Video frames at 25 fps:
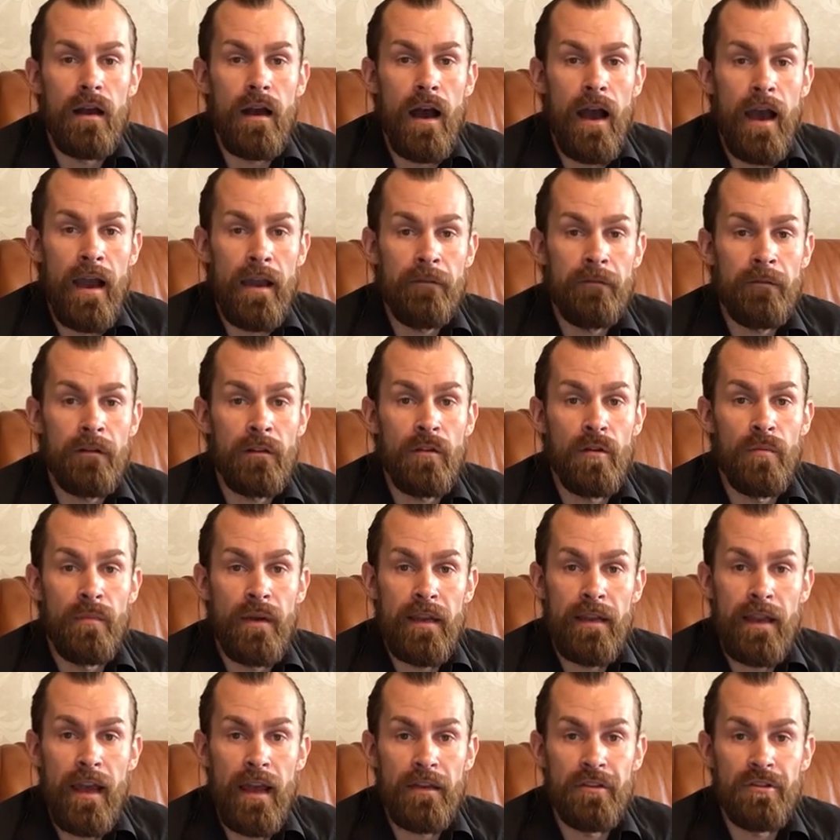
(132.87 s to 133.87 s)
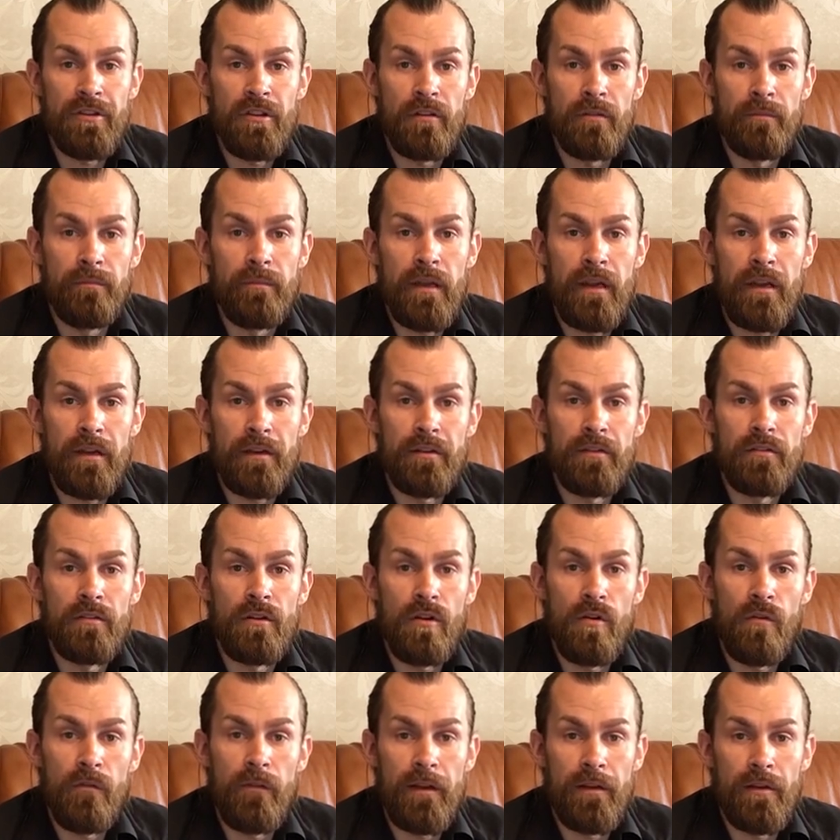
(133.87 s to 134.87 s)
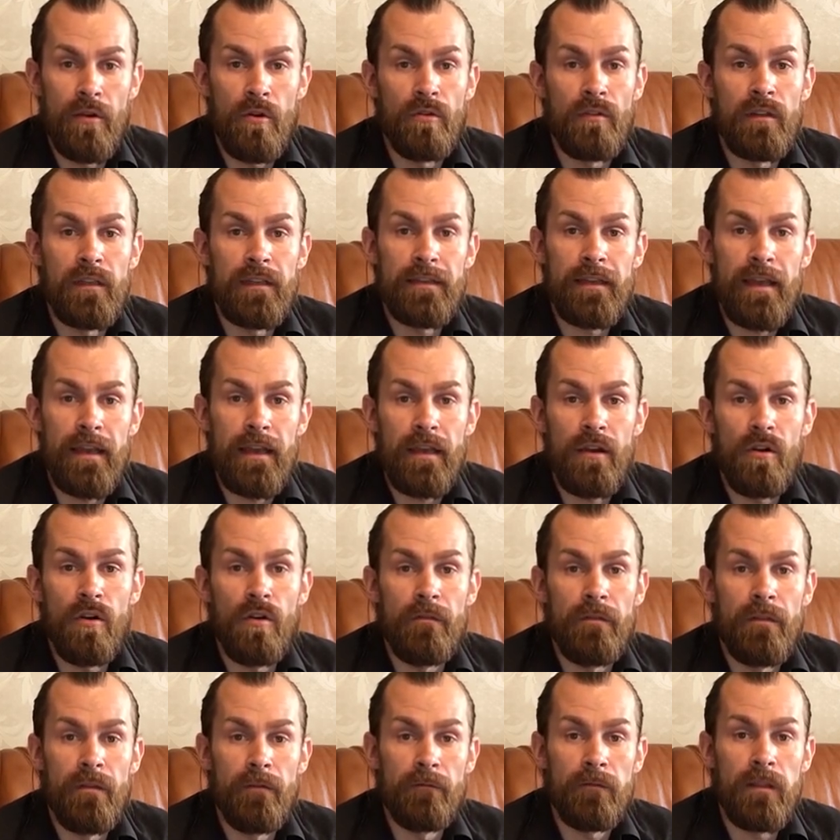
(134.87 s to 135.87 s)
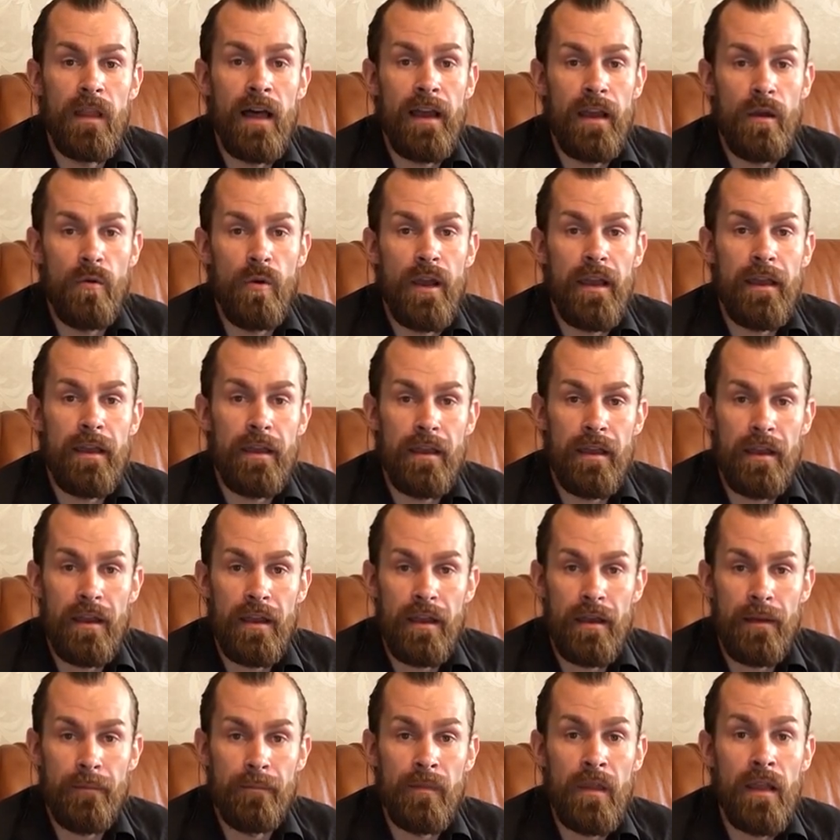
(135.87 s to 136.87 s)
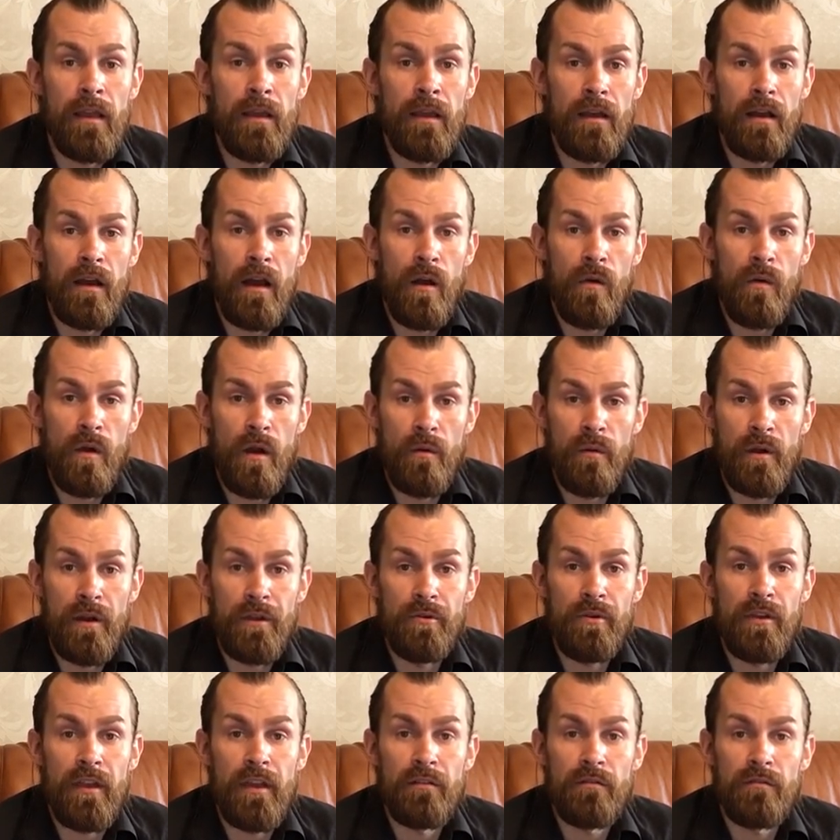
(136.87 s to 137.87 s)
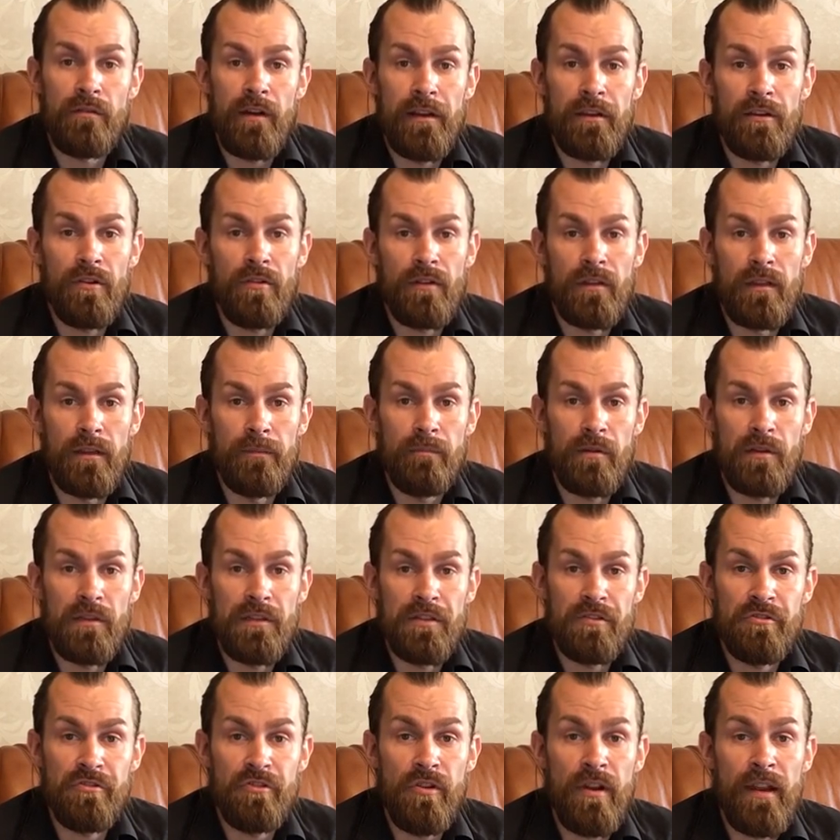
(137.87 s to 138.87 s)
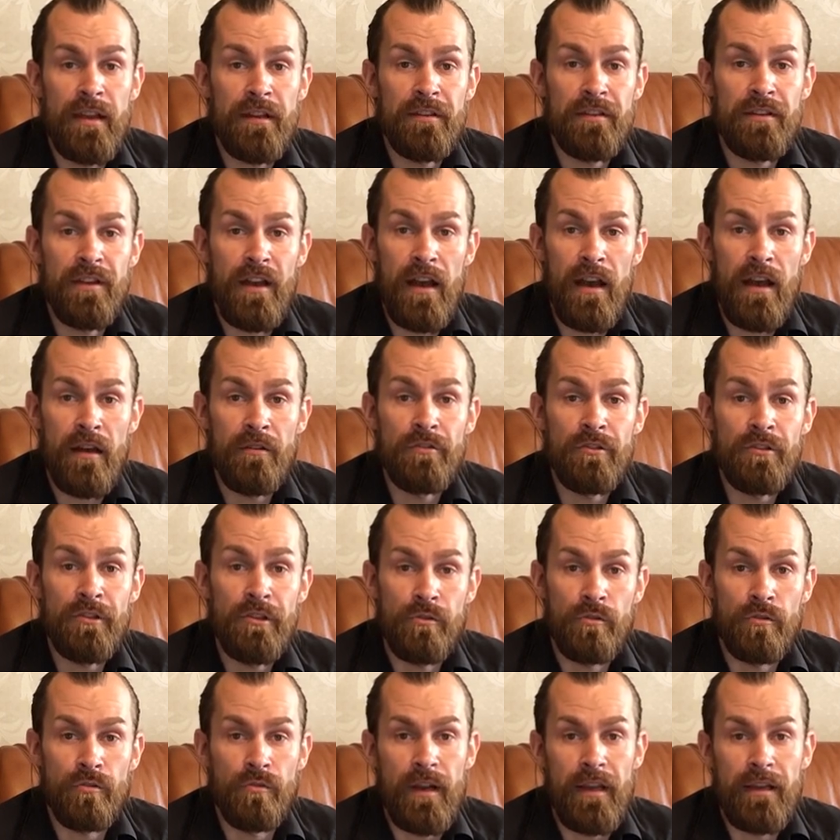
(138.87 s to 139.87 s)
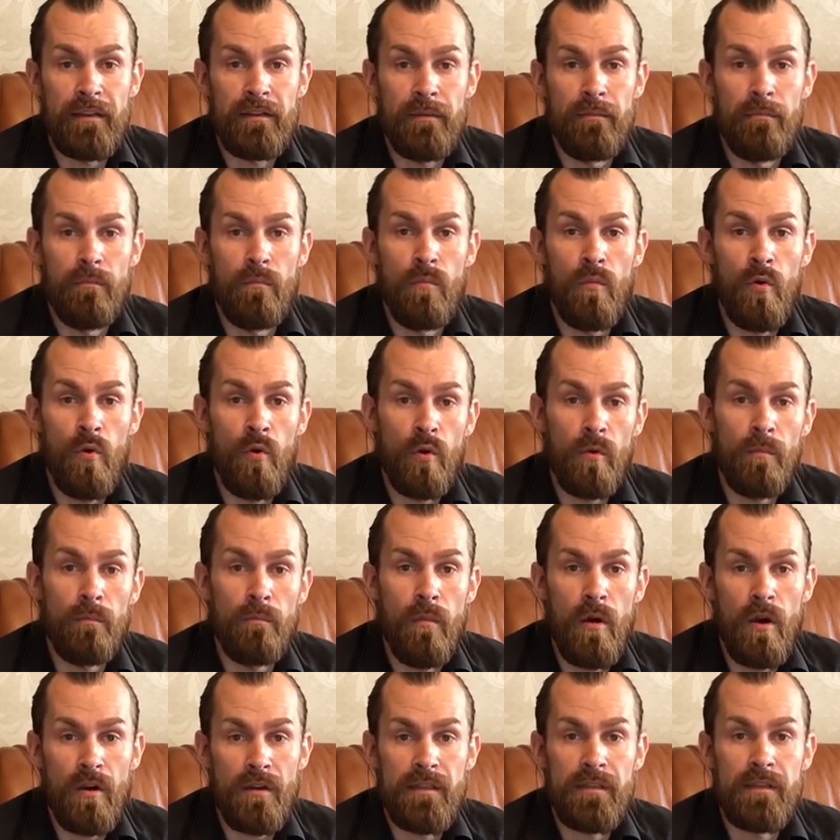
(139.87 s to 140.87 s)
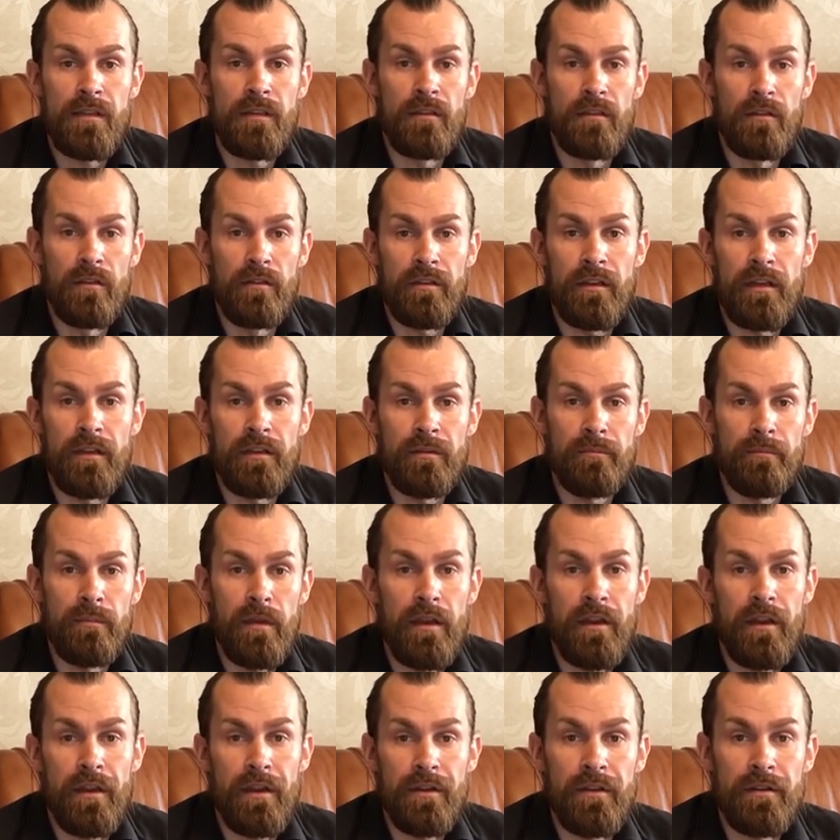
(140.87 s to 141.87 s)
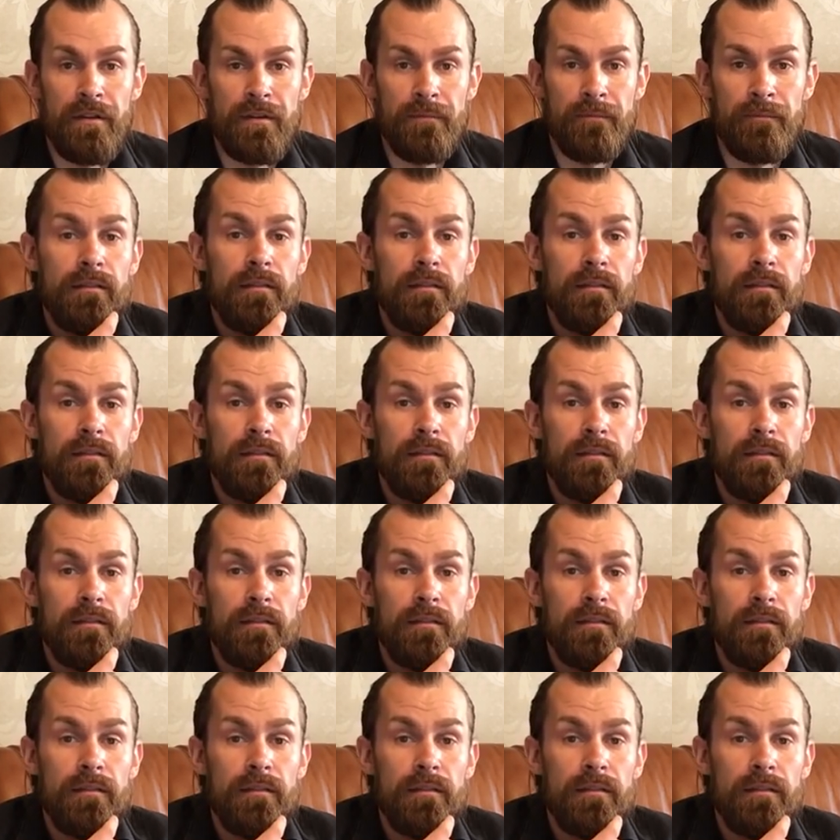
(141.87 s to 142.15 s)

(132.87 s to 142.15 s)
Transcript: I follow my natural beard growth and only take off the flyaway hair. However, you can run your clipper straight down to create a more boxy looking beard.